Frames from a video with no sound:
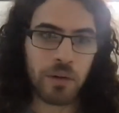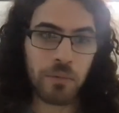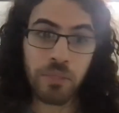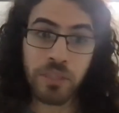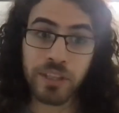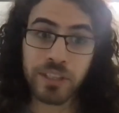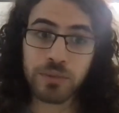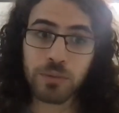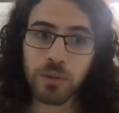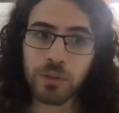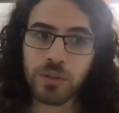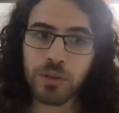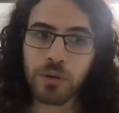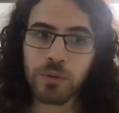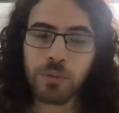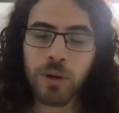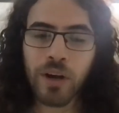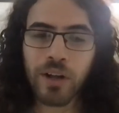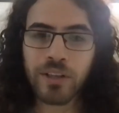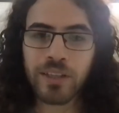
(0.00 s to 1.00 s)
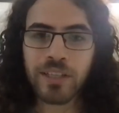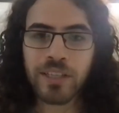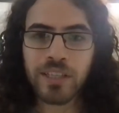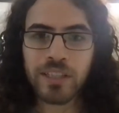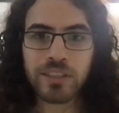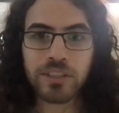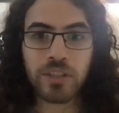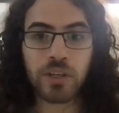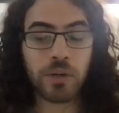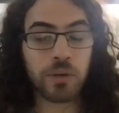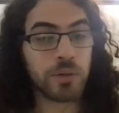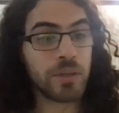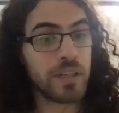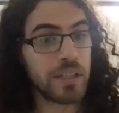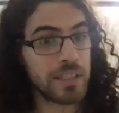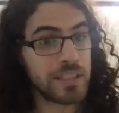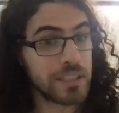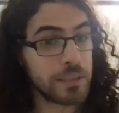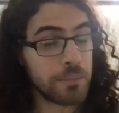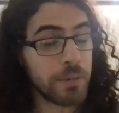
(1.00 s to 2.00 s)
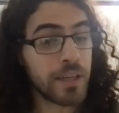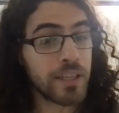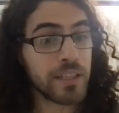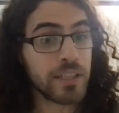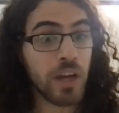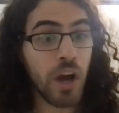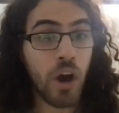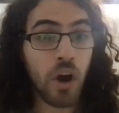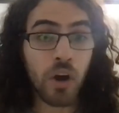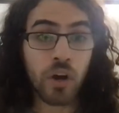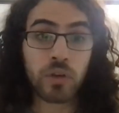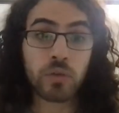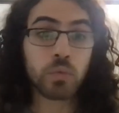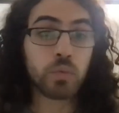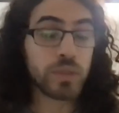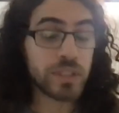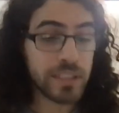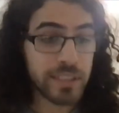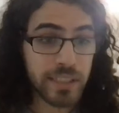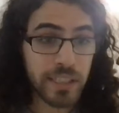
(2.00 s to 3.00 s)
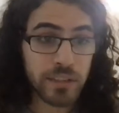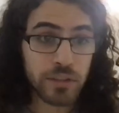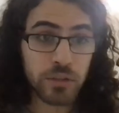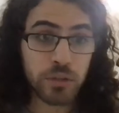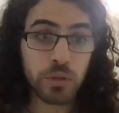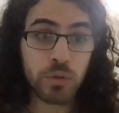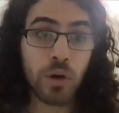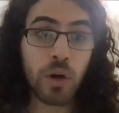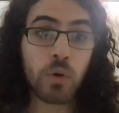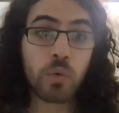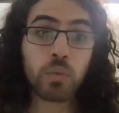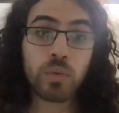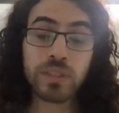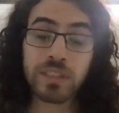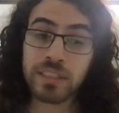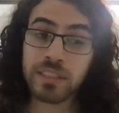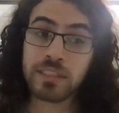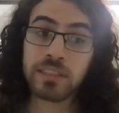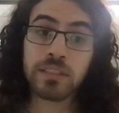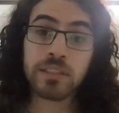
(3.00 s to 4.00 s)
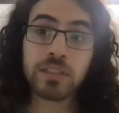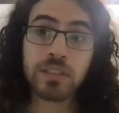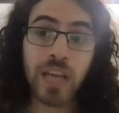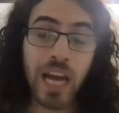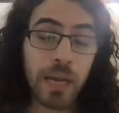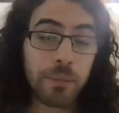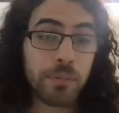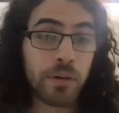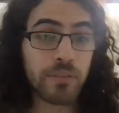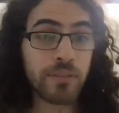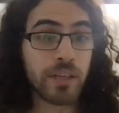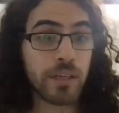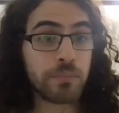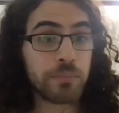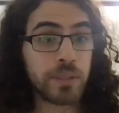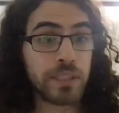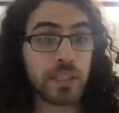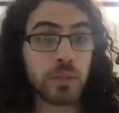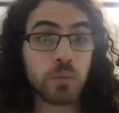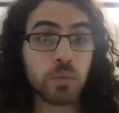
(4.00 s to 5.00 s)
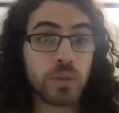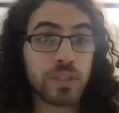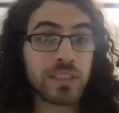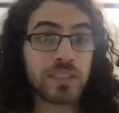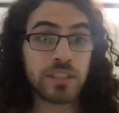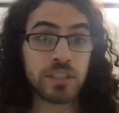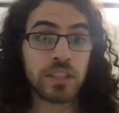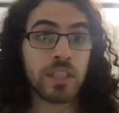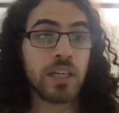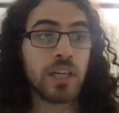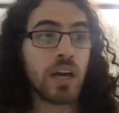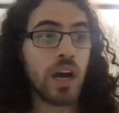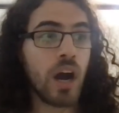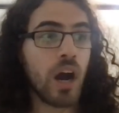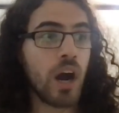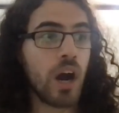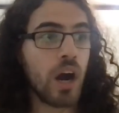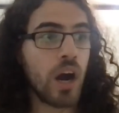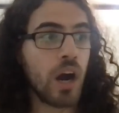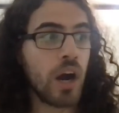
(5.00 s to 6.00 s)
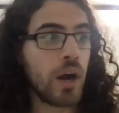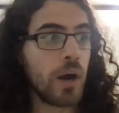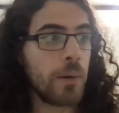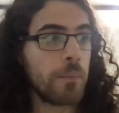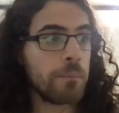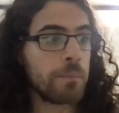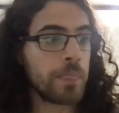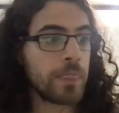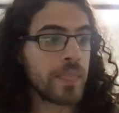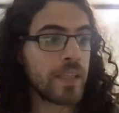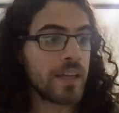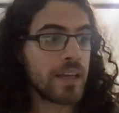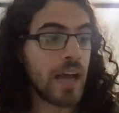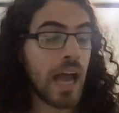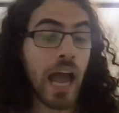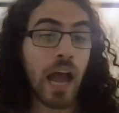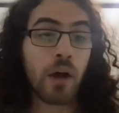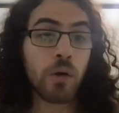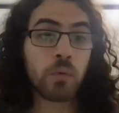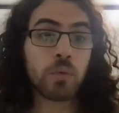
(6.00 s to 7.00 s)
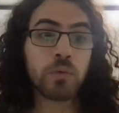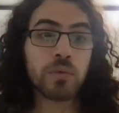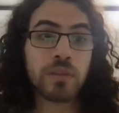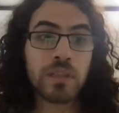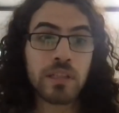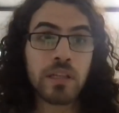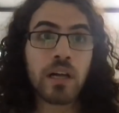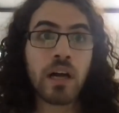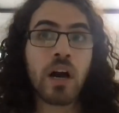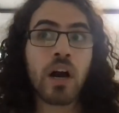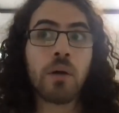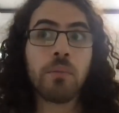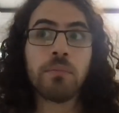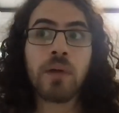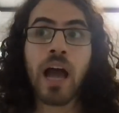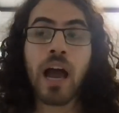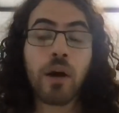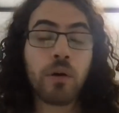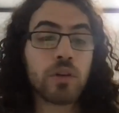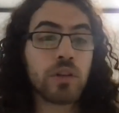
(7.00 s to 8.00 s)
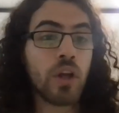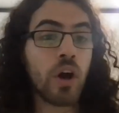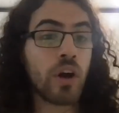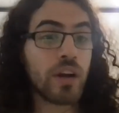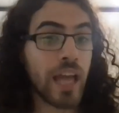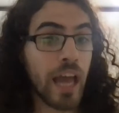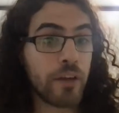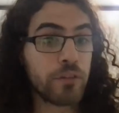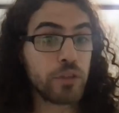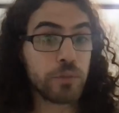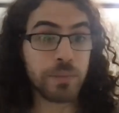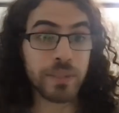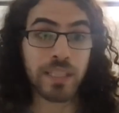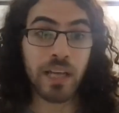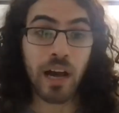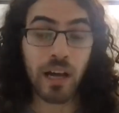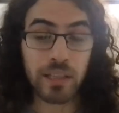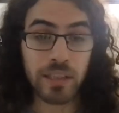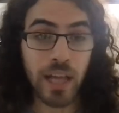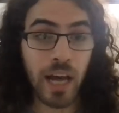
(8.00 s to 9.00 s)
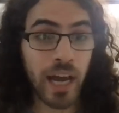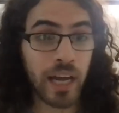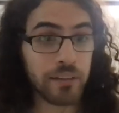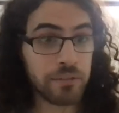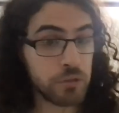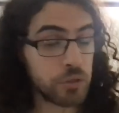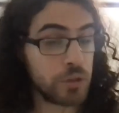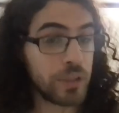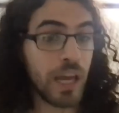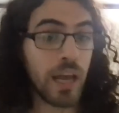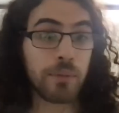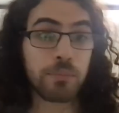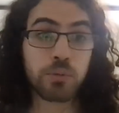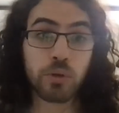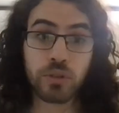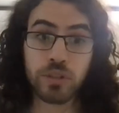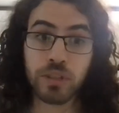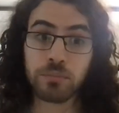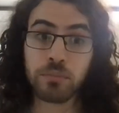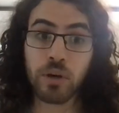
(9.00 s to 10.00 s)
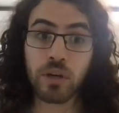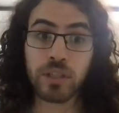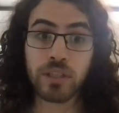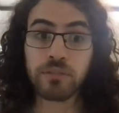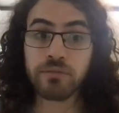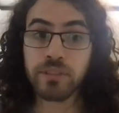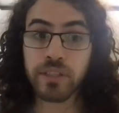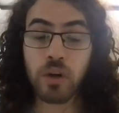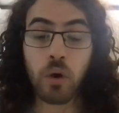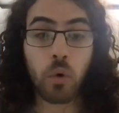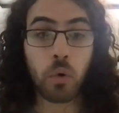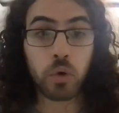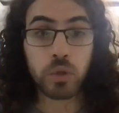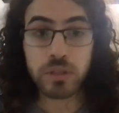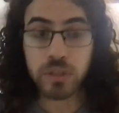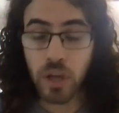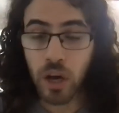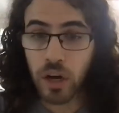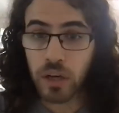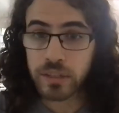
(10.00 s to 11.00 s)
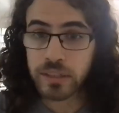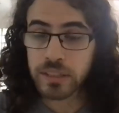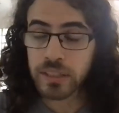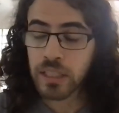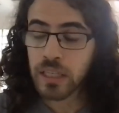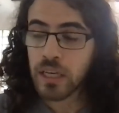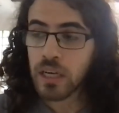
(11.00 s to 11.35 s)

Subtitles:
things won't go well. So depending on which sector you are, which type of company, which how long have you been alive? Do you have product market fit or not?